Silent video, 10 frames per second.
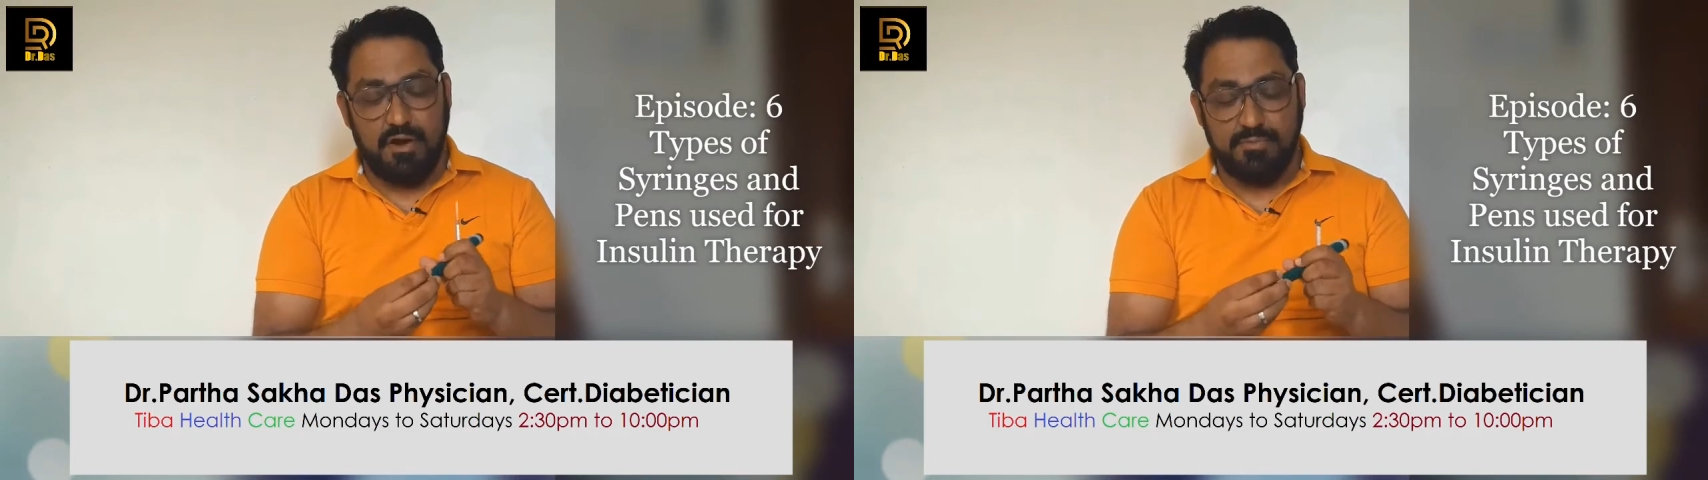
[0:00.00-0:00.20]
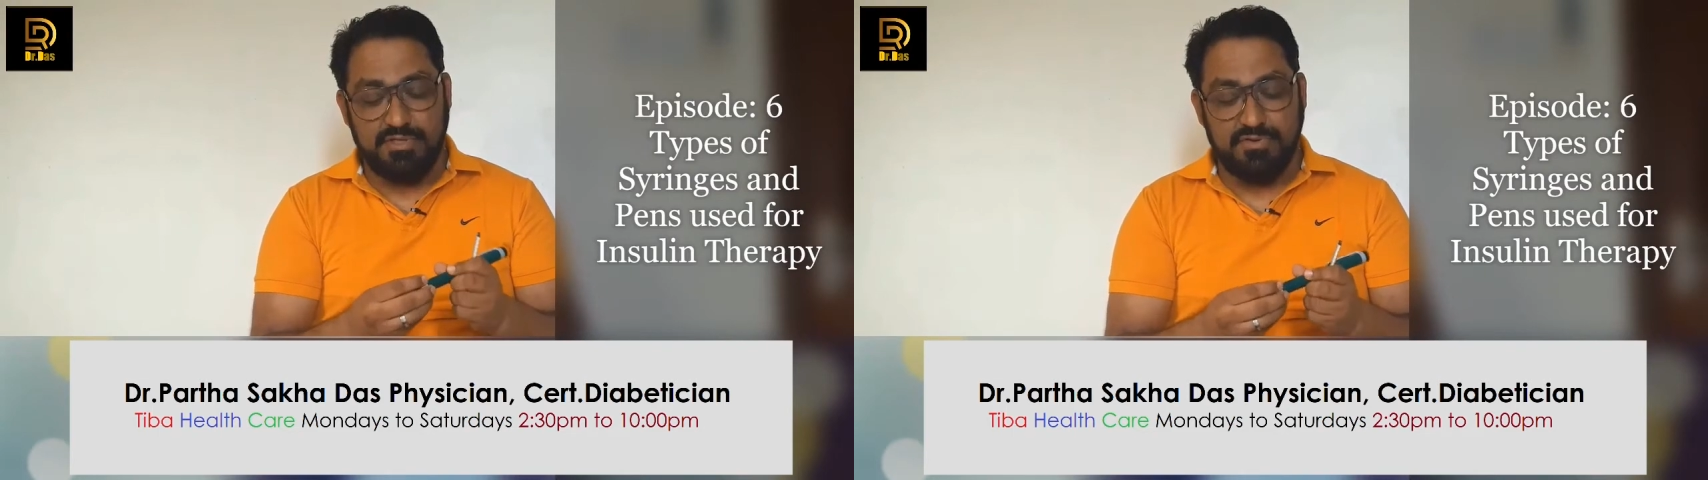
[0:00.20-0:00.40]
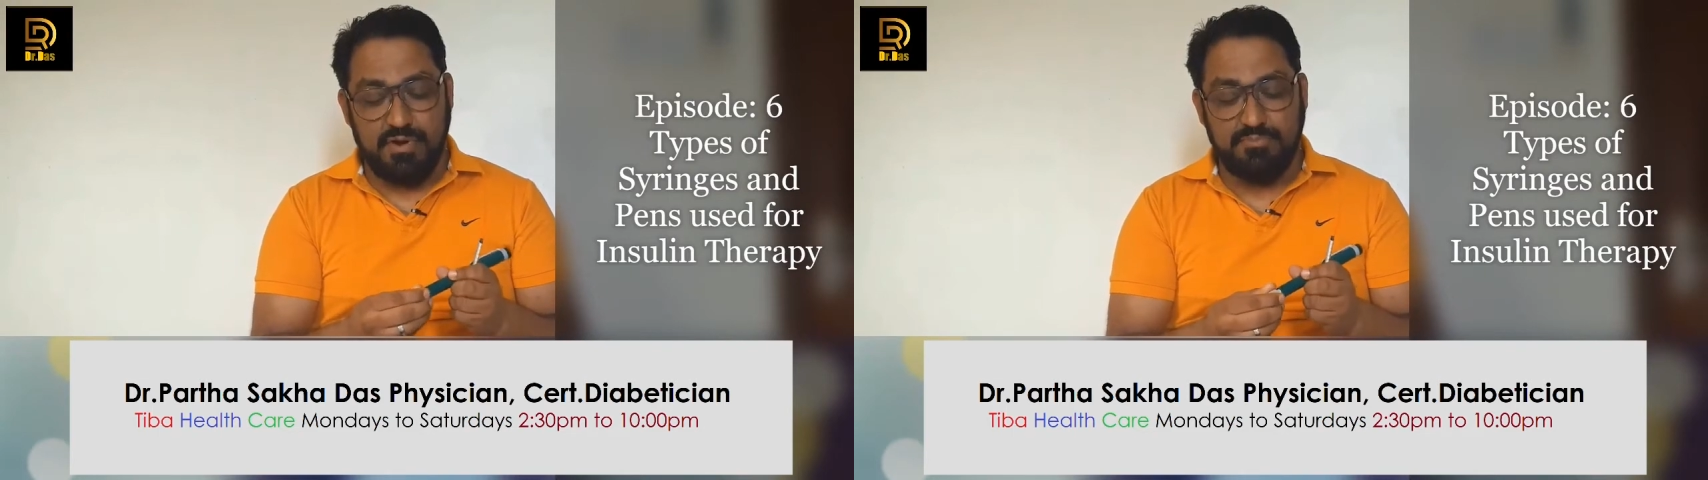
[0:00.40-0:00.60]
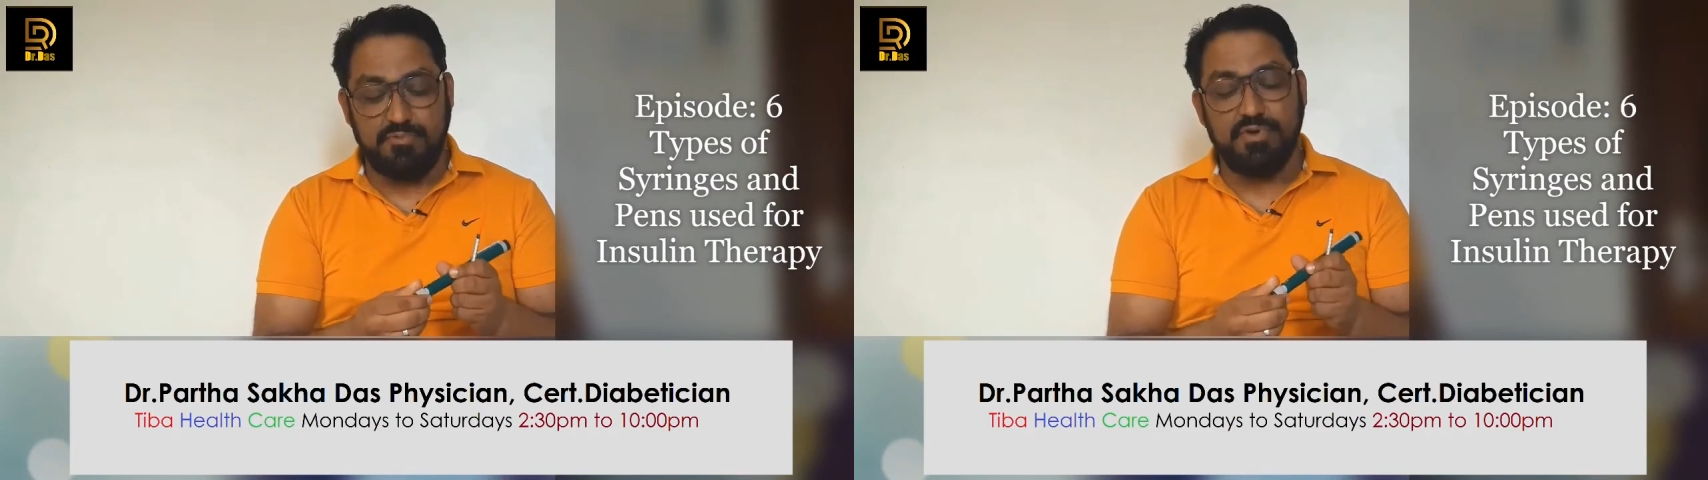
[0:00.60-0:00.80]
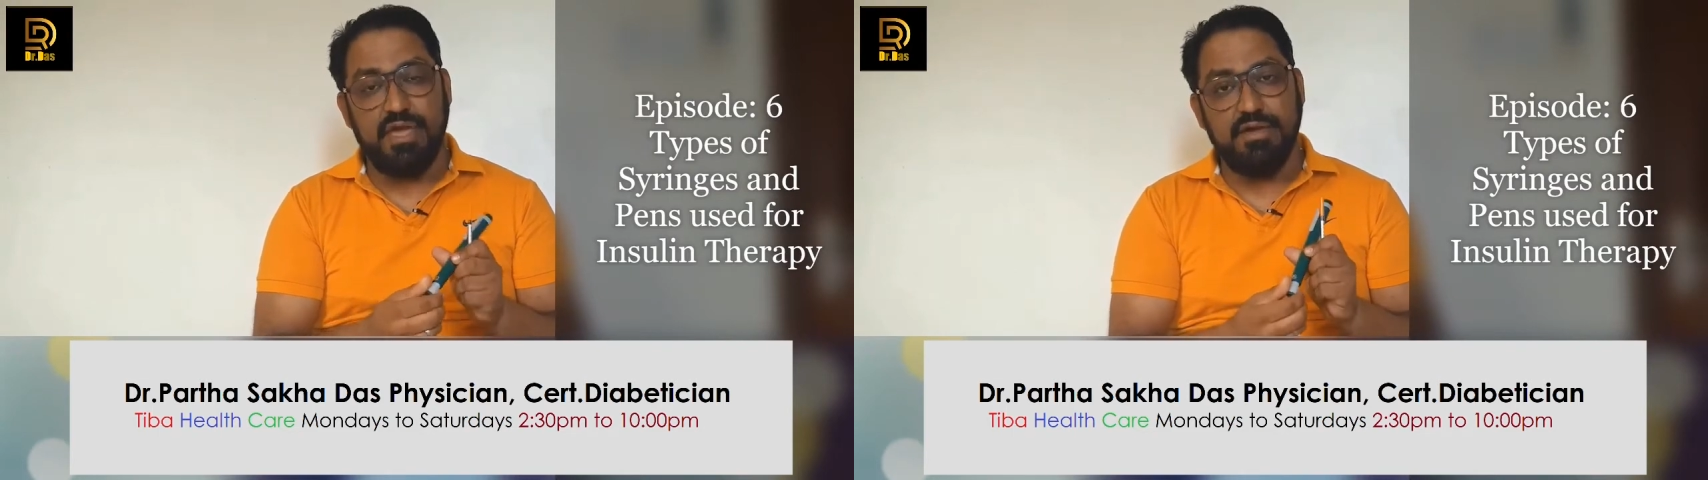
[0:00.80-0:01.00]
how much you have
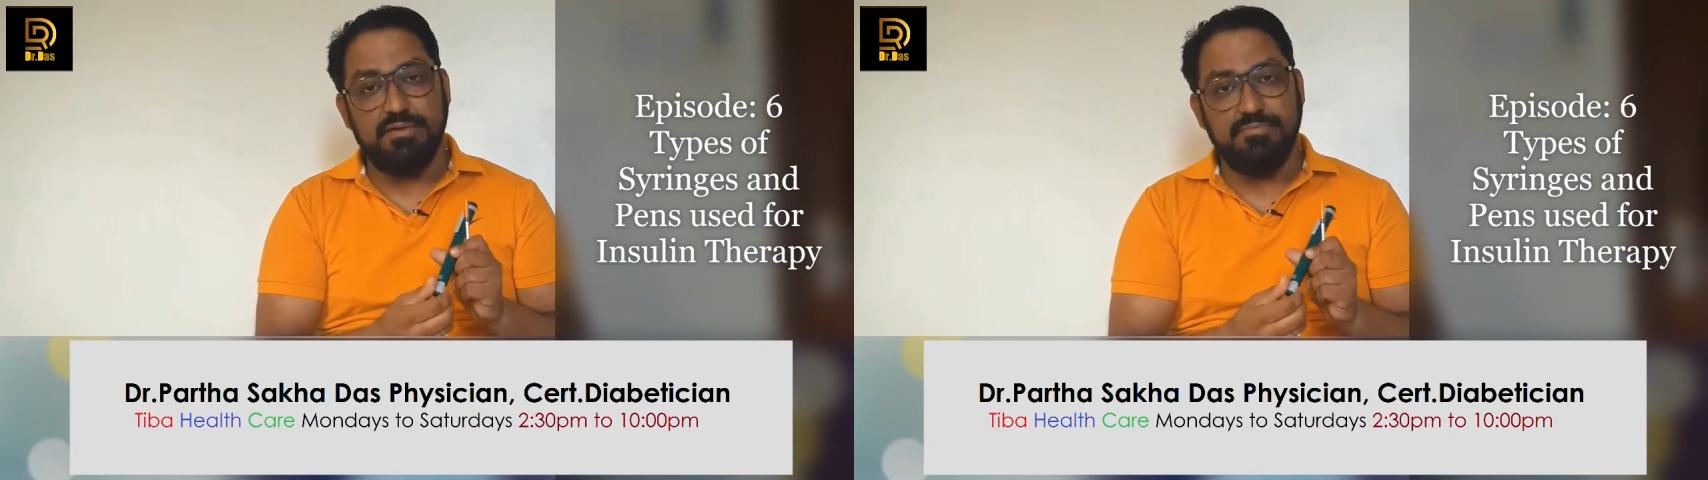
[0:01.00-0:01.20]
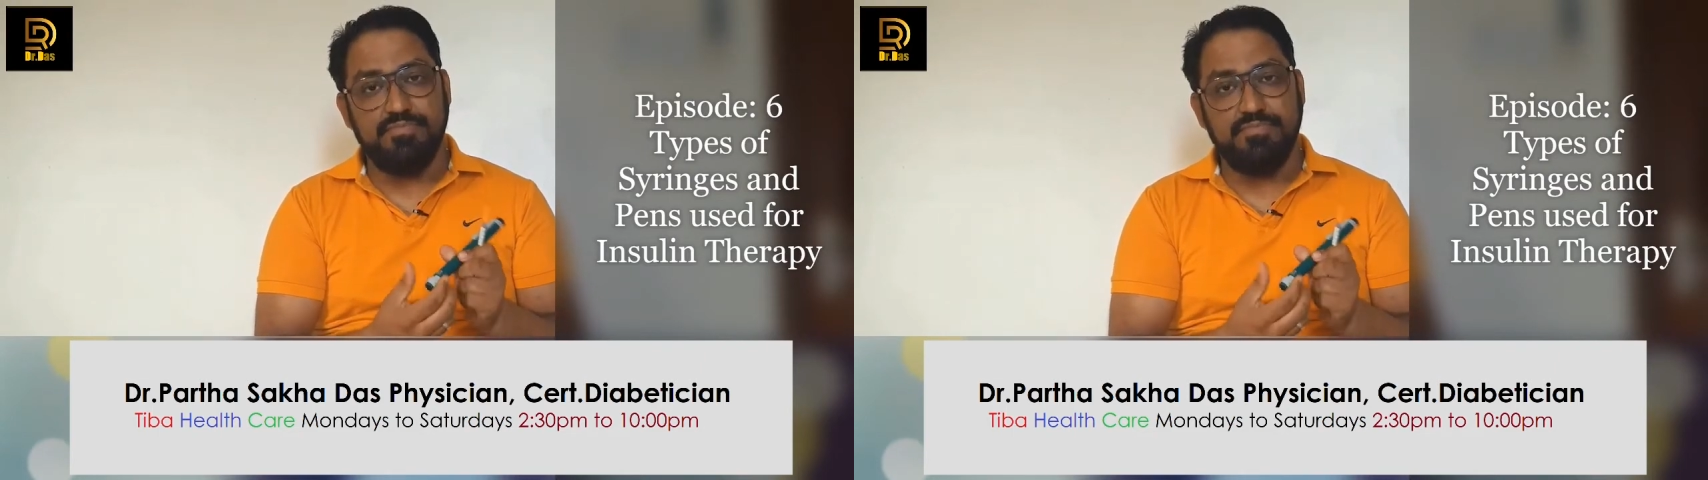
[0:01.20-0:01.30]
to take